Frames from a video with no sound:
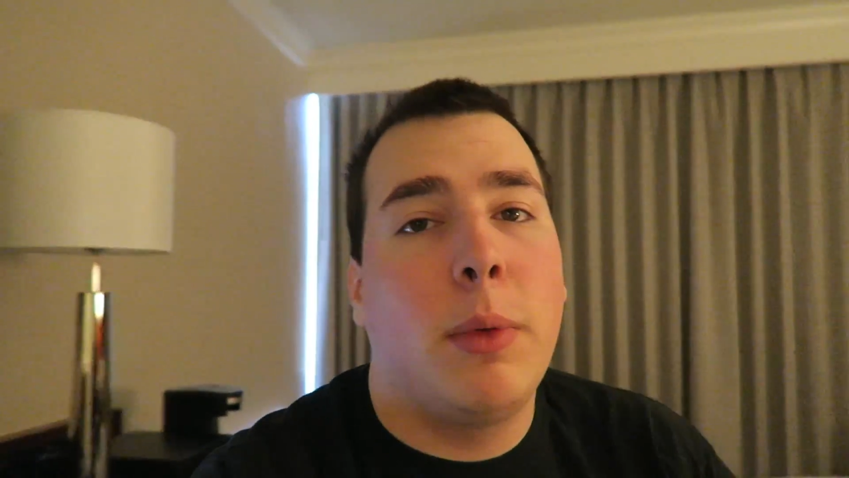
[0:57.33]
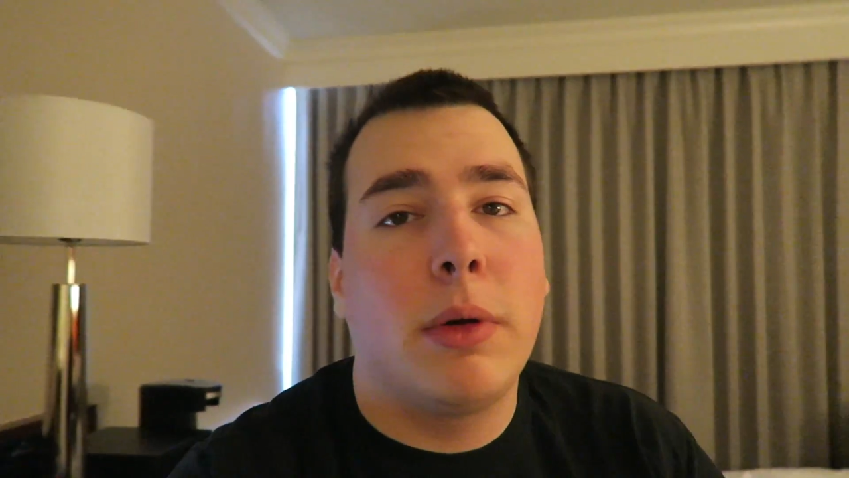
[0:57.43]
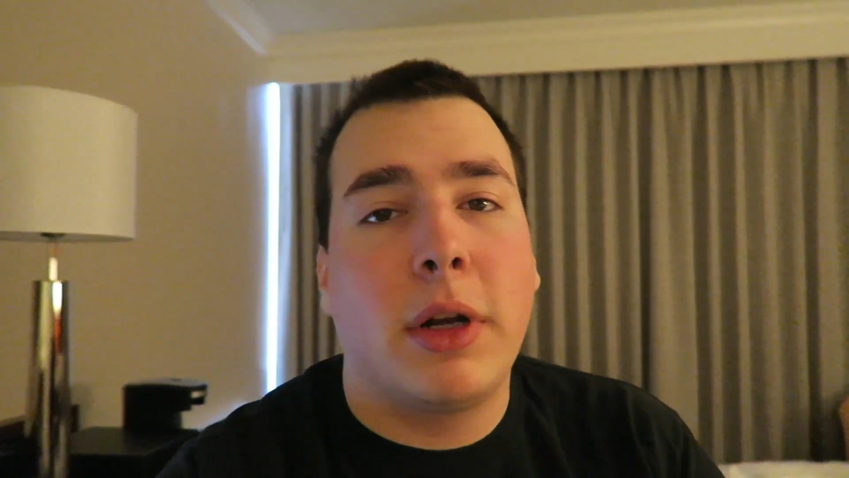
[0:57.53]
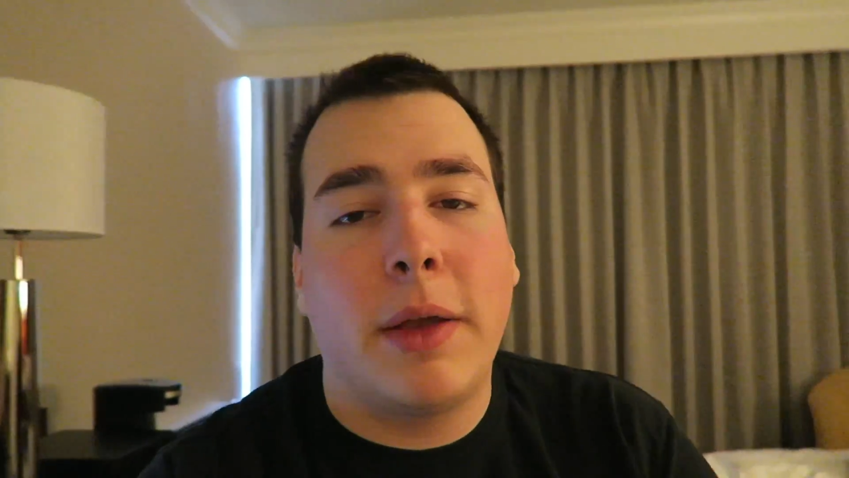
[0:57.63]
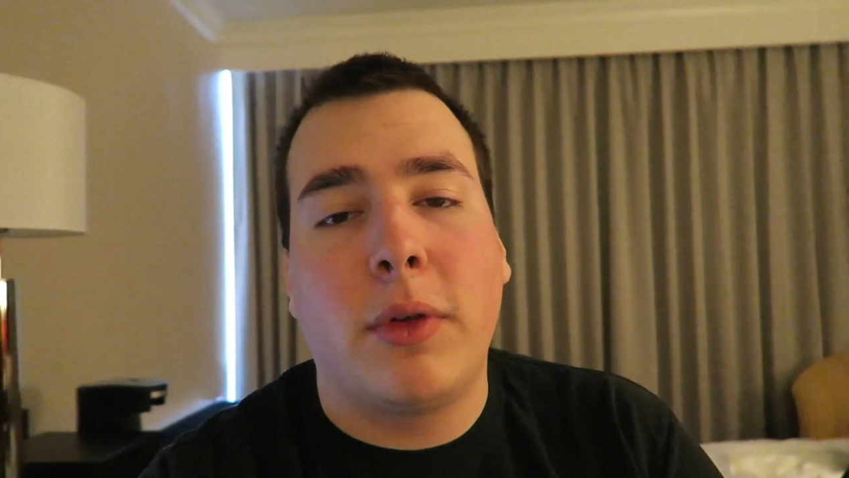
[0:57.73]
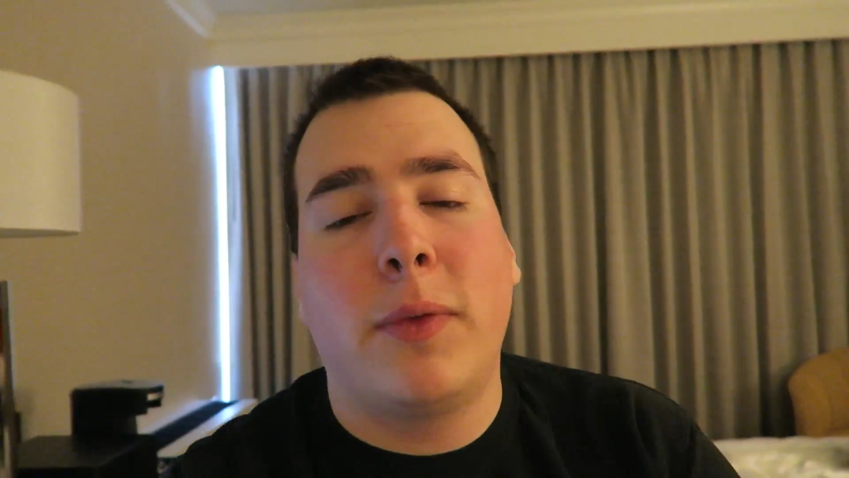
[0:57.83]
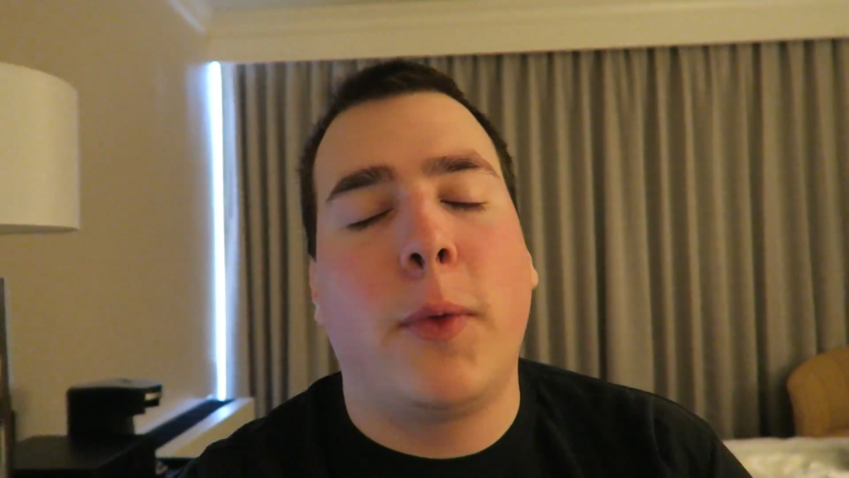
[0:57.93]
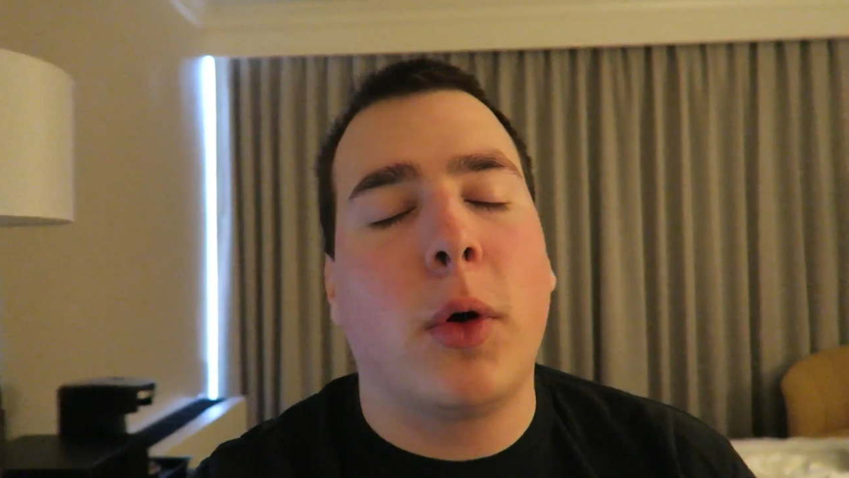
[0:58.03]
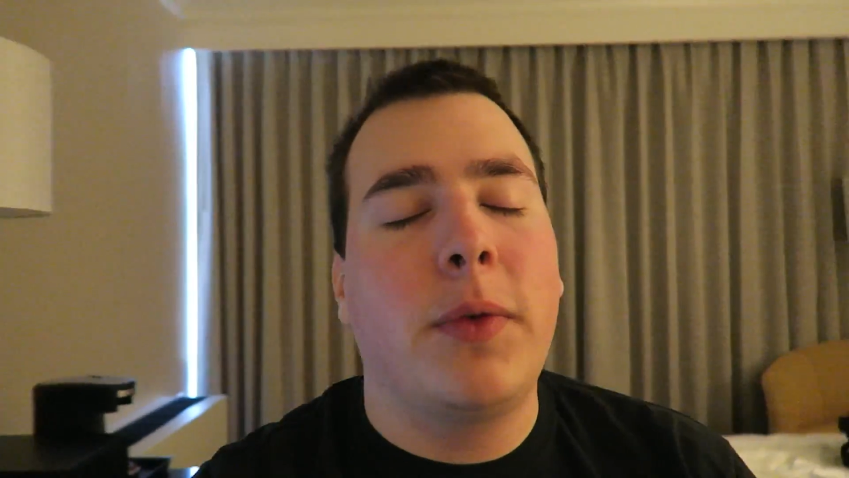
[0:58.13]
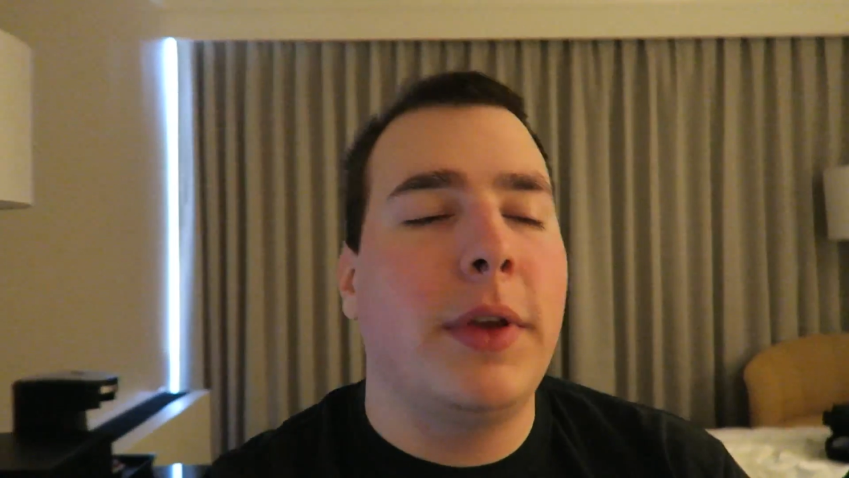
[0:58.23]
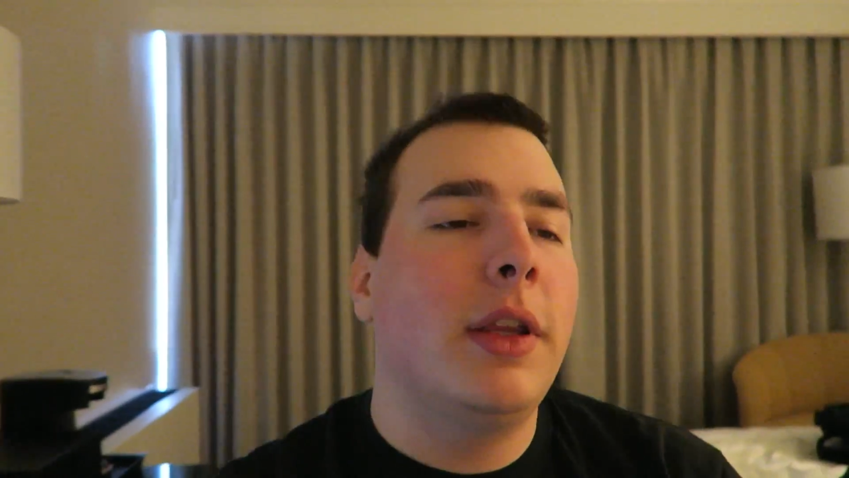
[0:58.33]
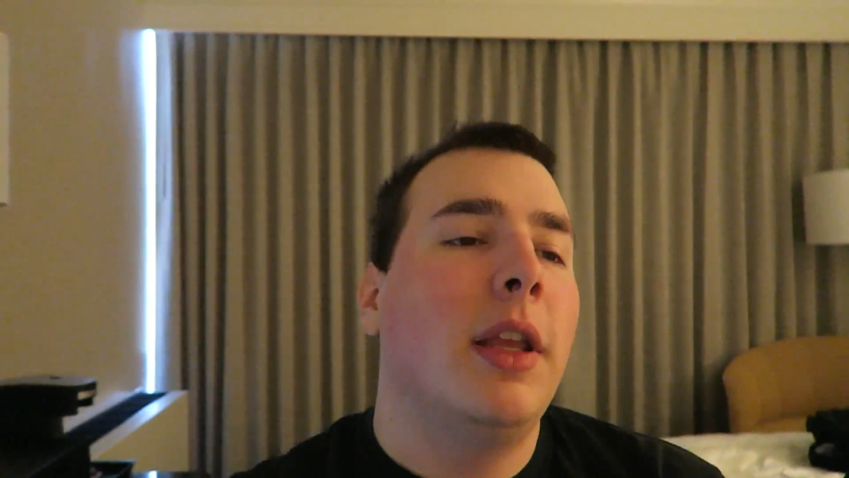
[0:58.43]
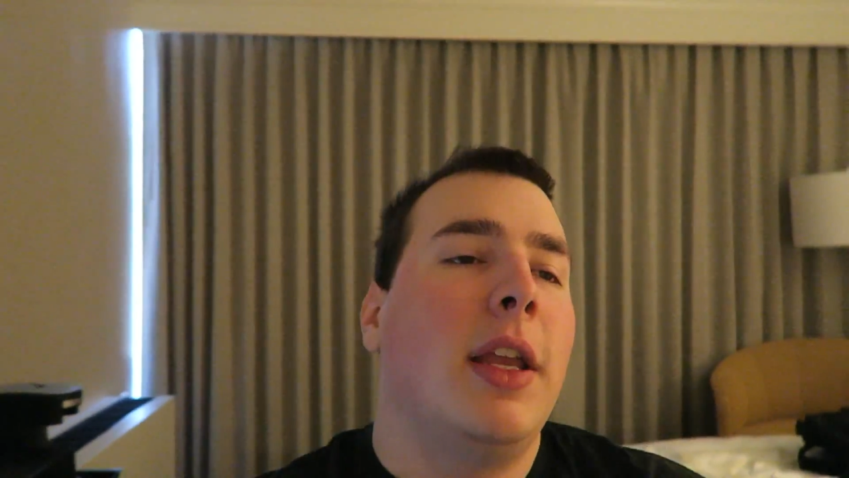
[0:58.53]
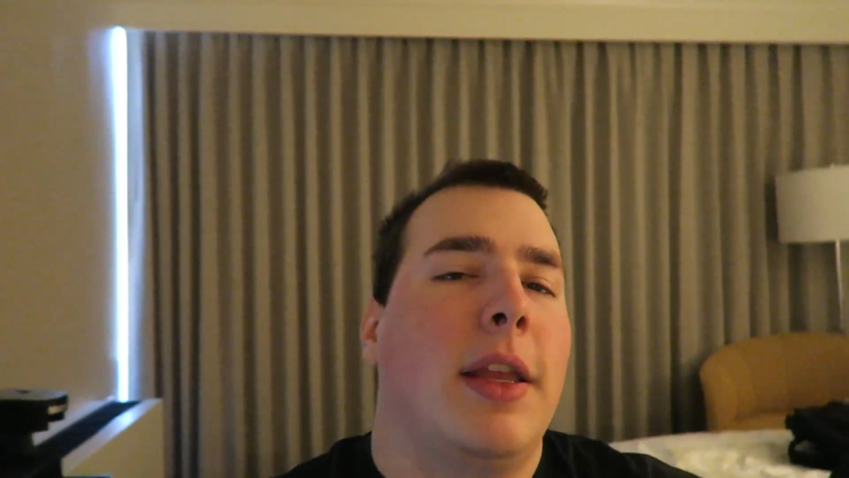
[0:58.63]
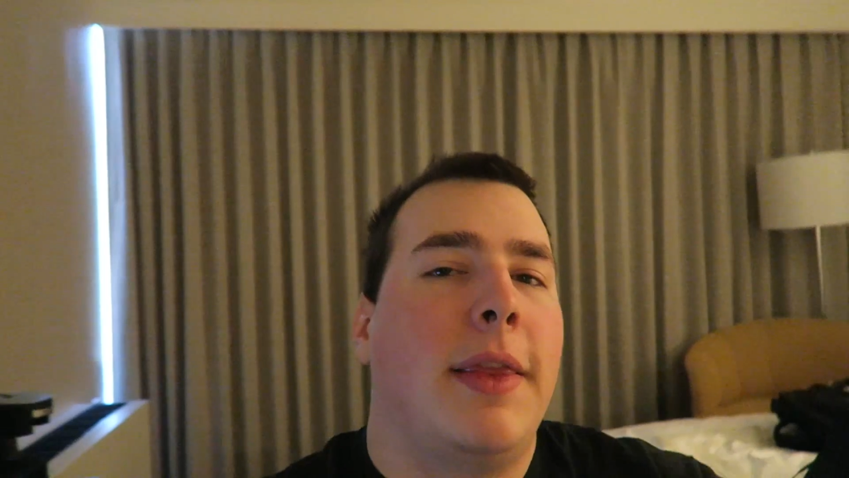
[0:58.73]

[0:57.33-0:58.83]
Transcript: we were going to have to forfeit,